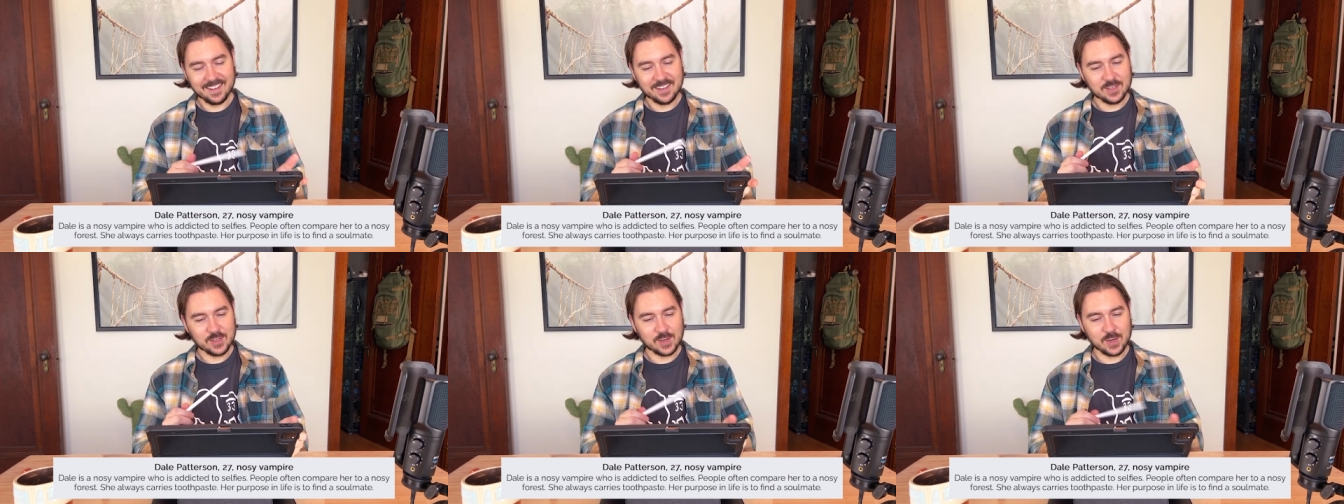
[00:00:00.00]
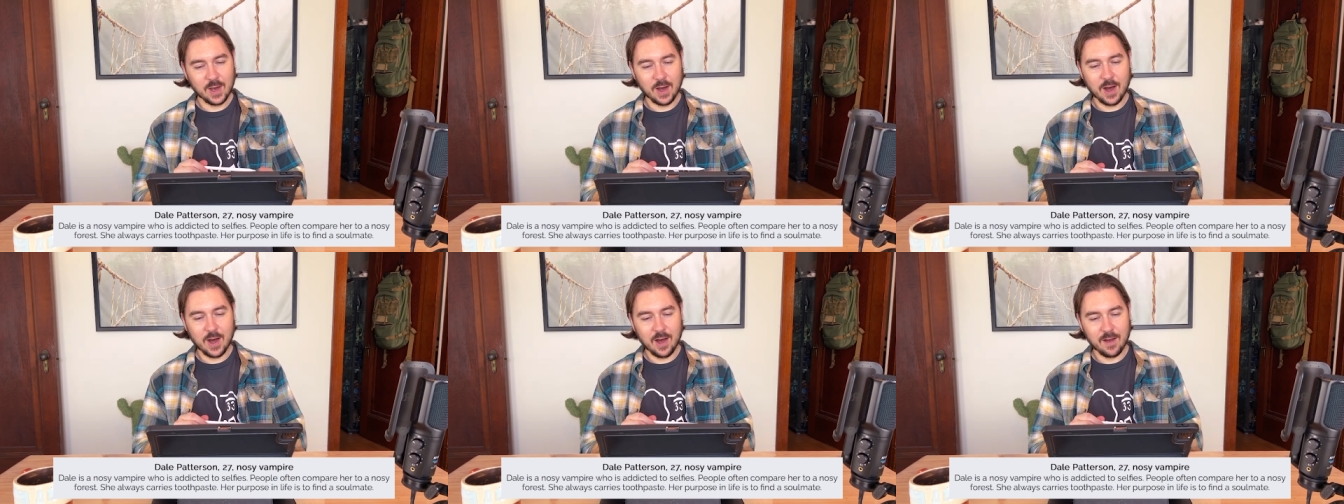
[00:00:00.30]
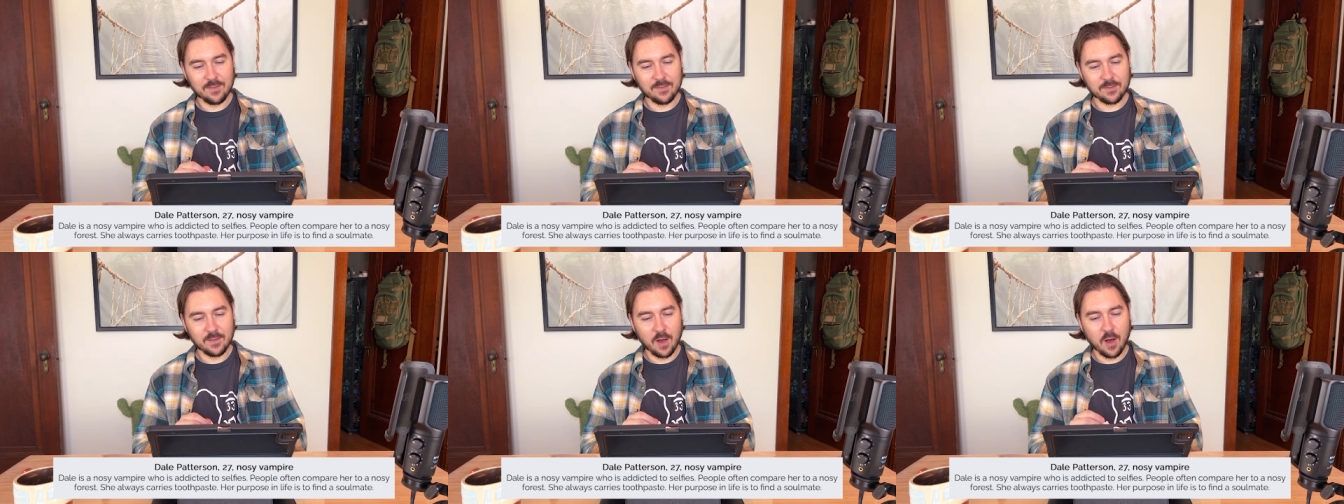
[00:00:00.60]
She
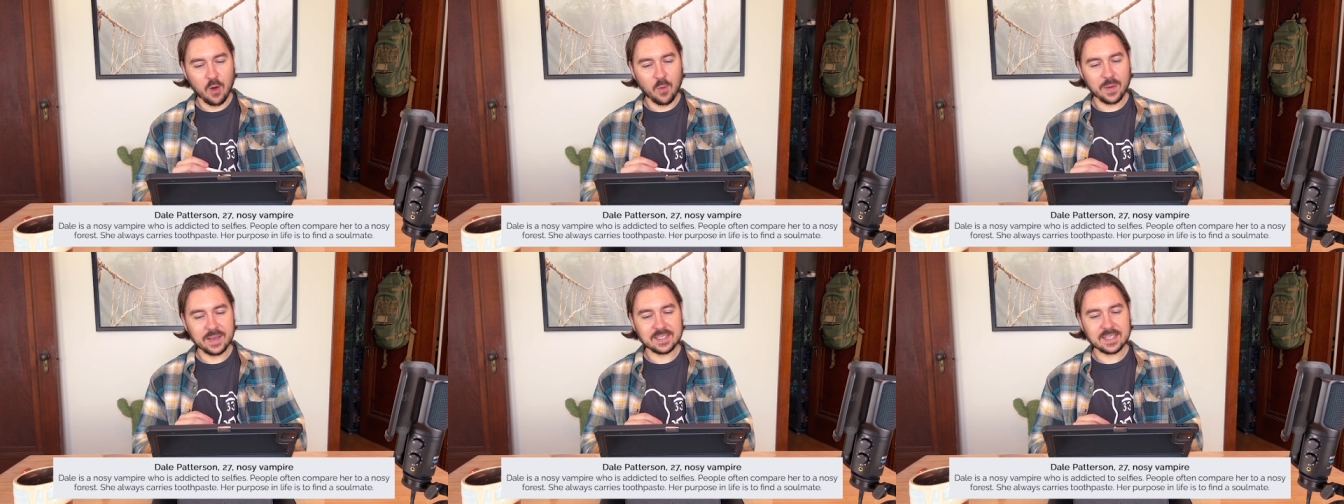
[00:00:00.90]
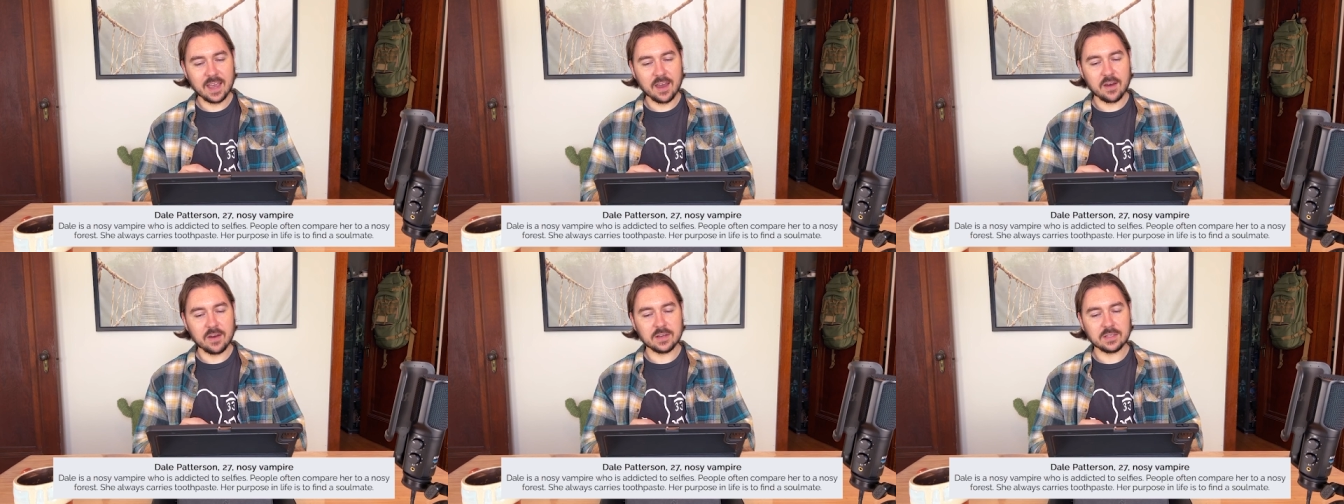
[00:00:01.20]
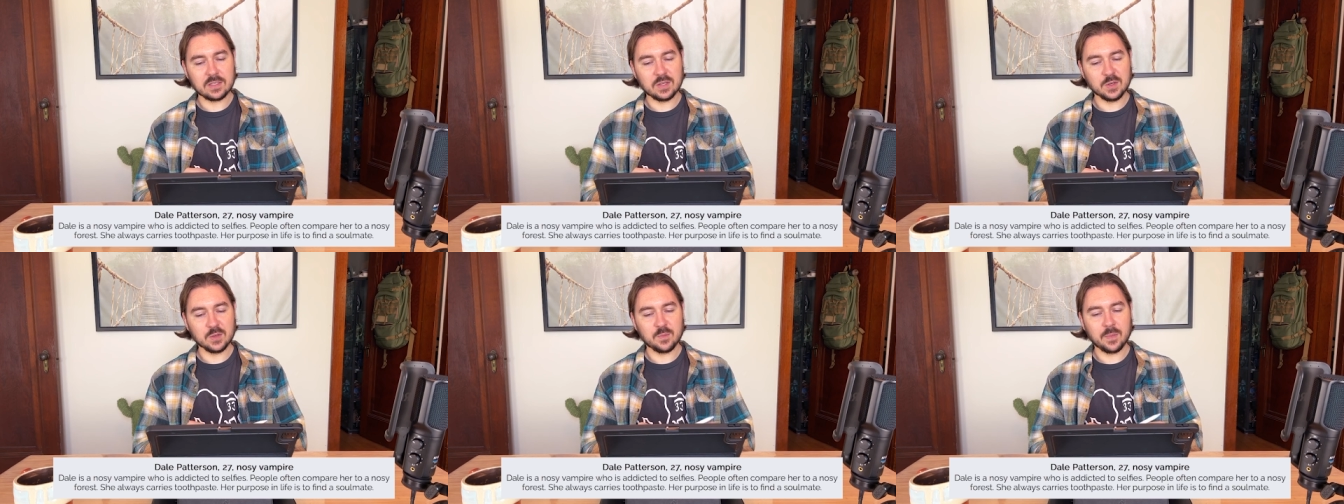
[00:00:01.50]
always carries
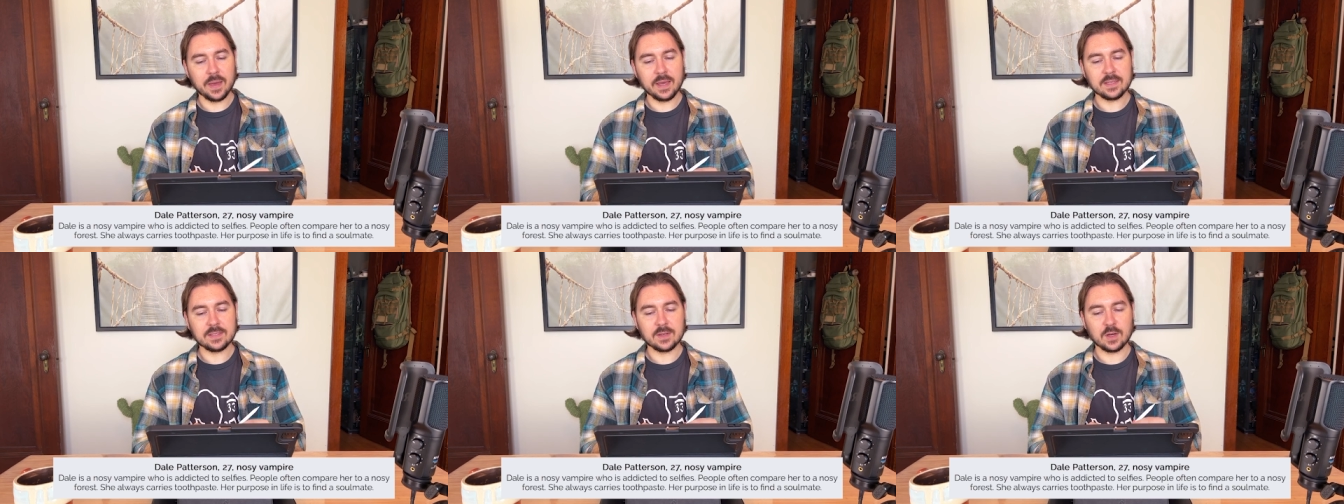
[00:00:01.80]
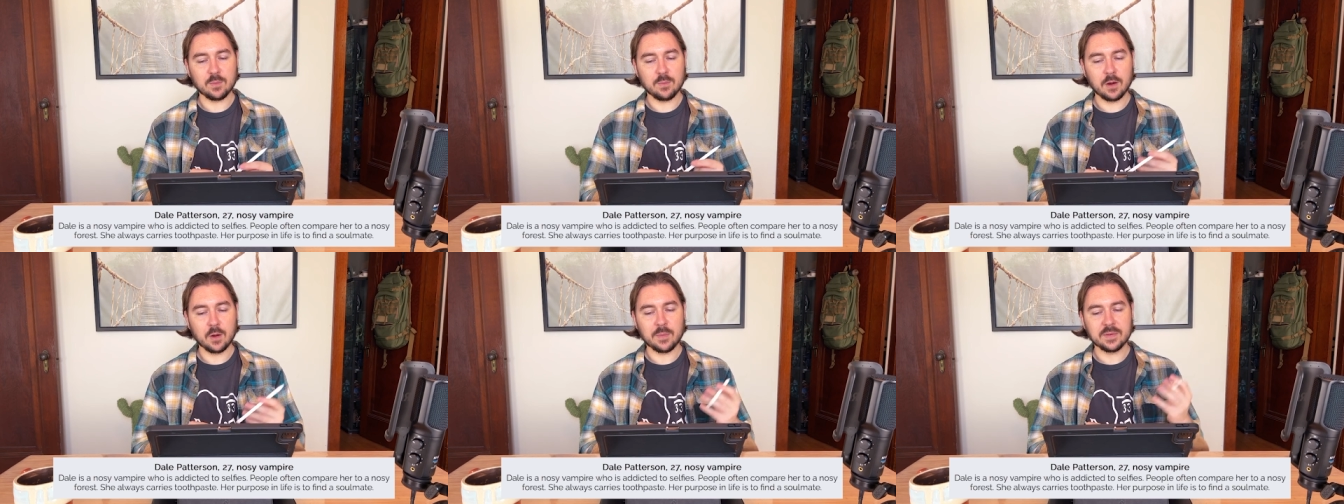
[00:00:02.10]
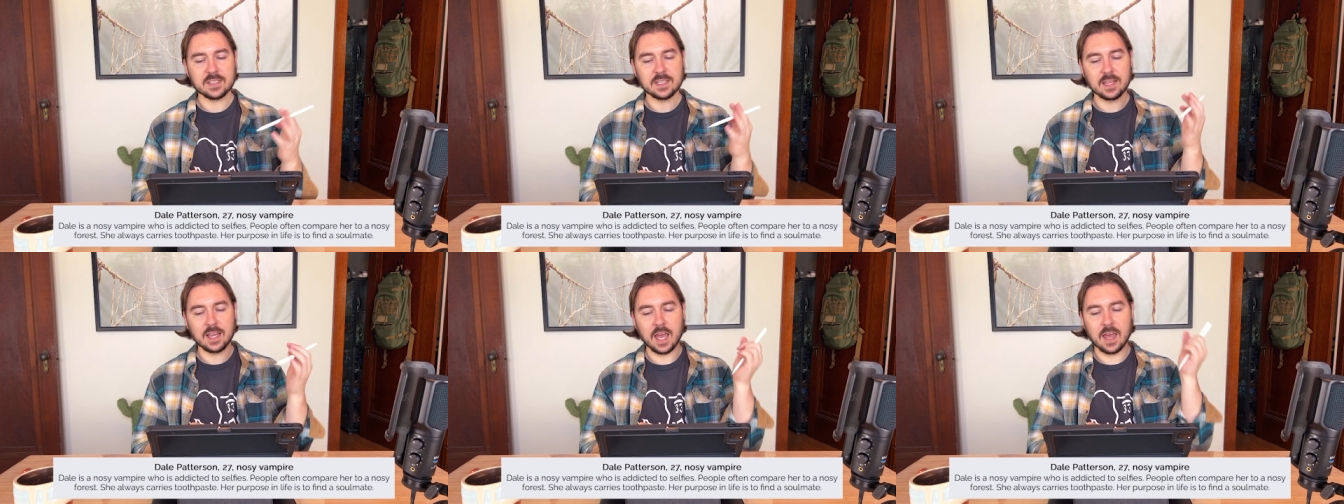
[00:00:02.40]
toothpaste. Her
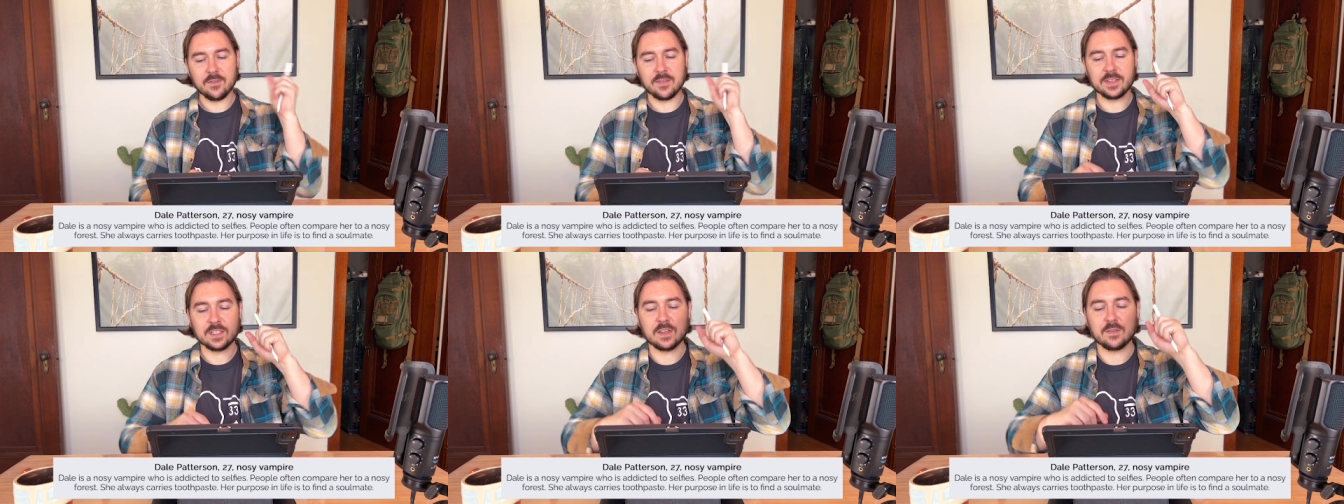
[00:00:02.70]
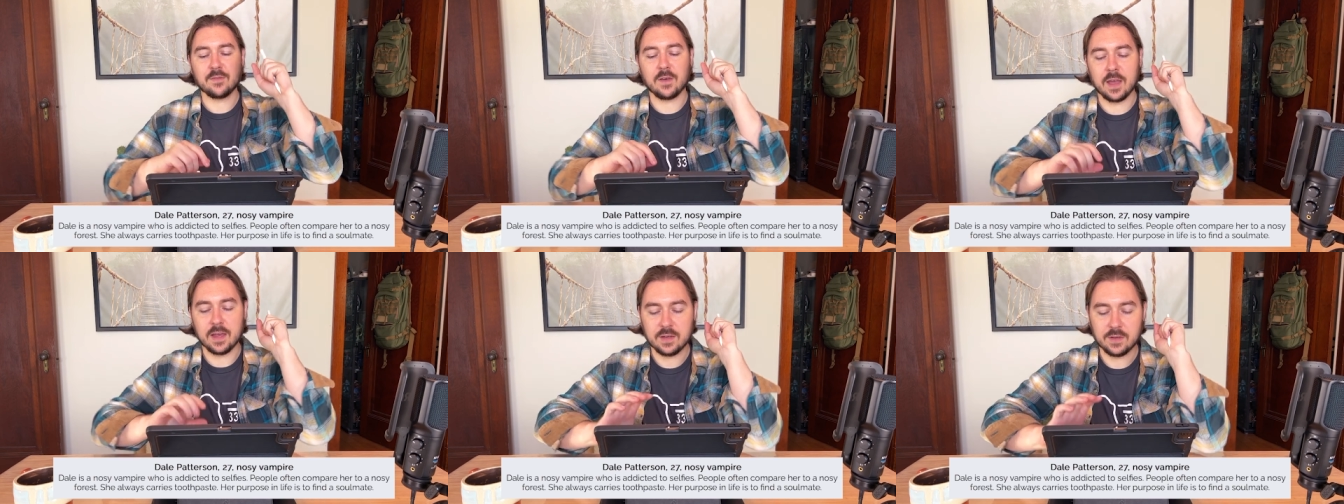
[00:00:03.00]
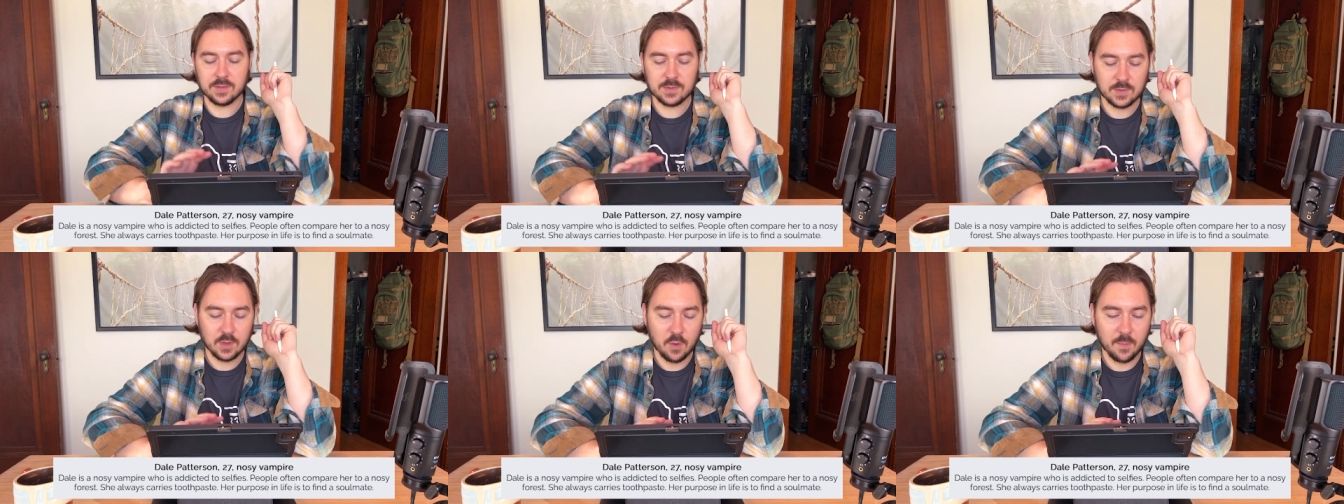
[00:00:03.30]
purpose in life is to find a
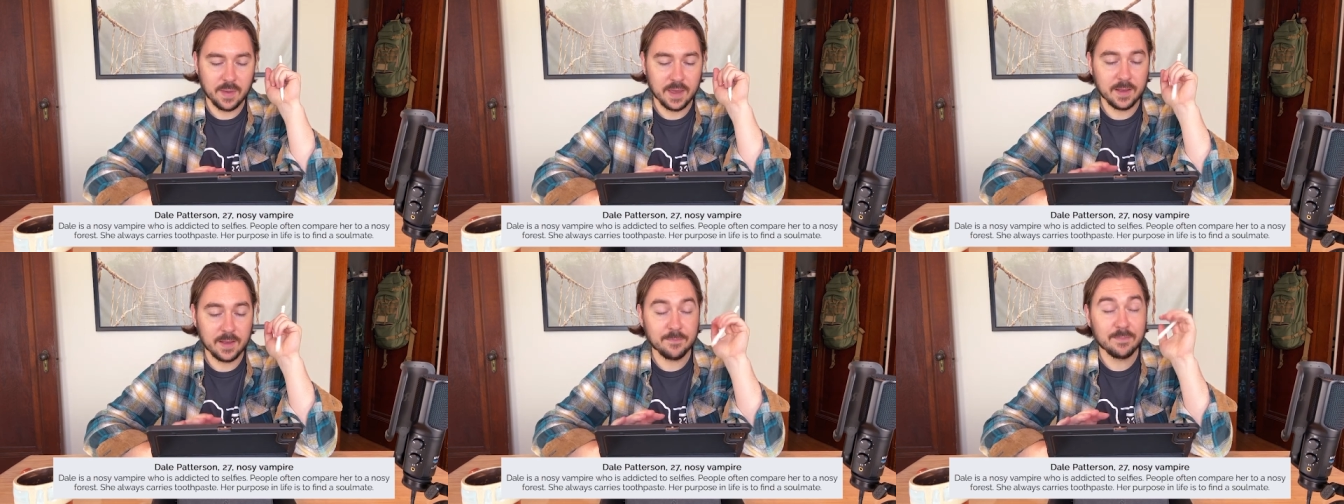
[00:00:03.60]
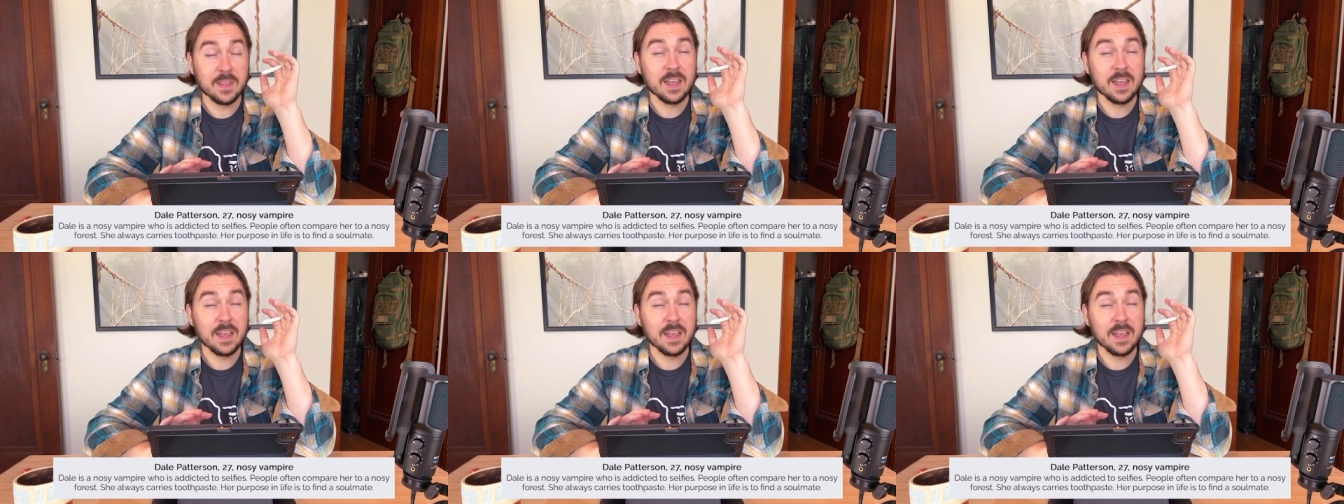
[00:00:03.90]
soulmate.